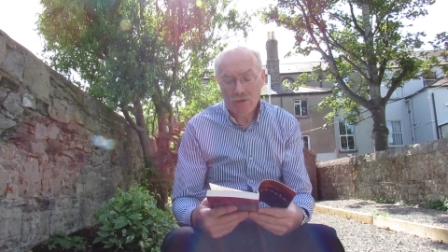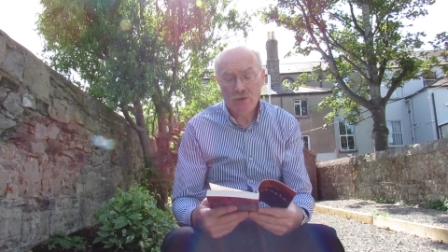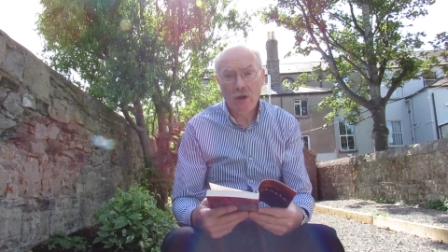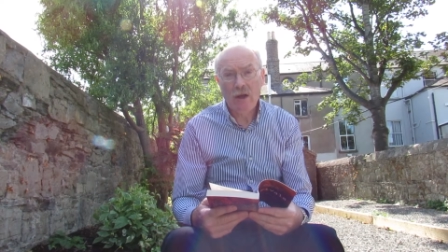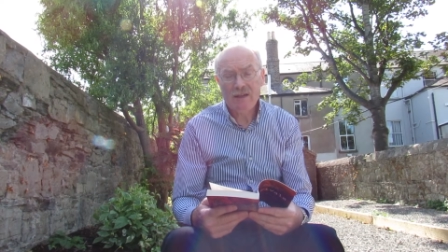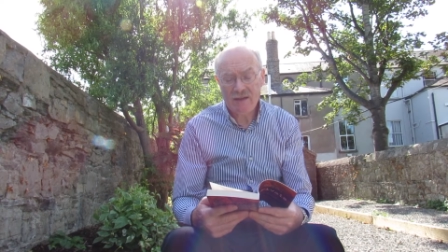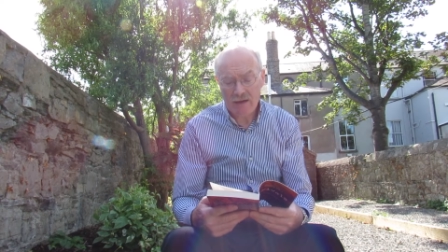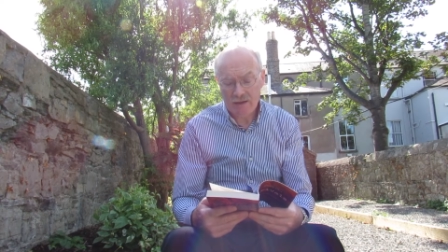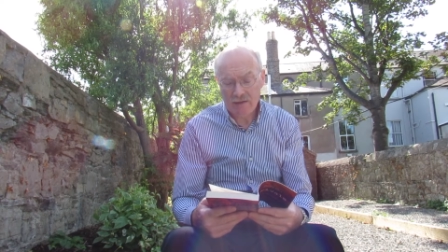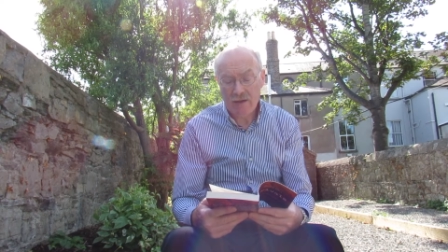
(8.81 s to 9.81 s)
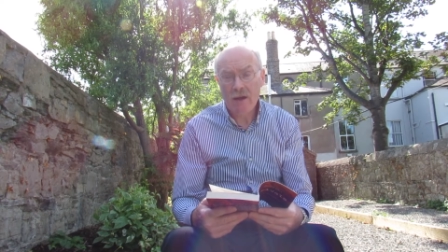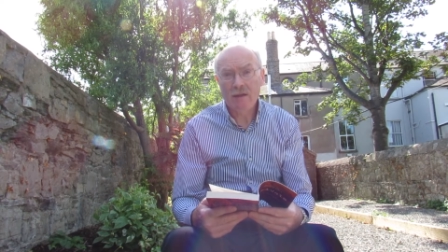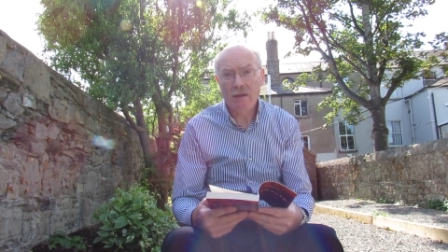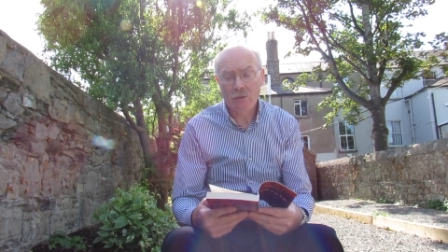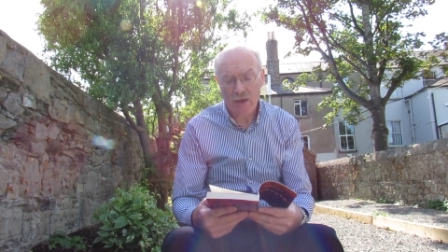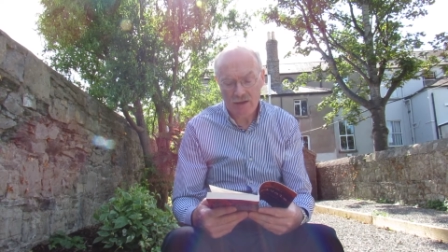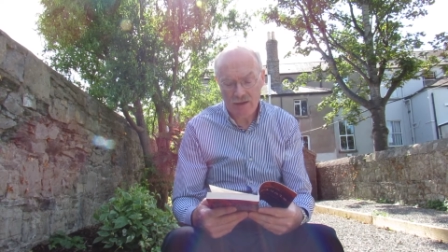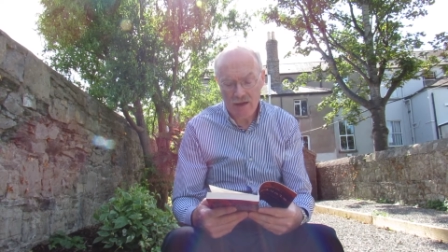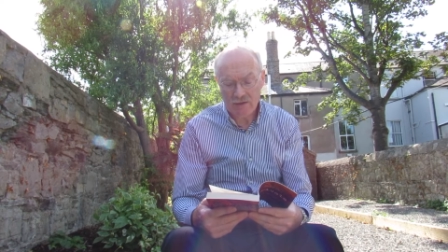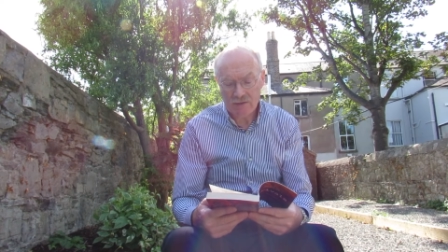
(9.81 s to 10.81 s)
July 2nd,
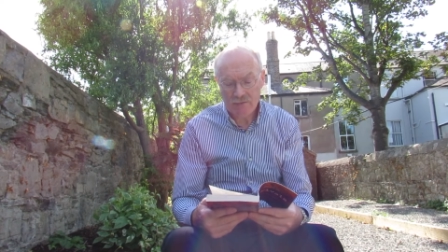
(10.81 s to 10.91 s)
1928,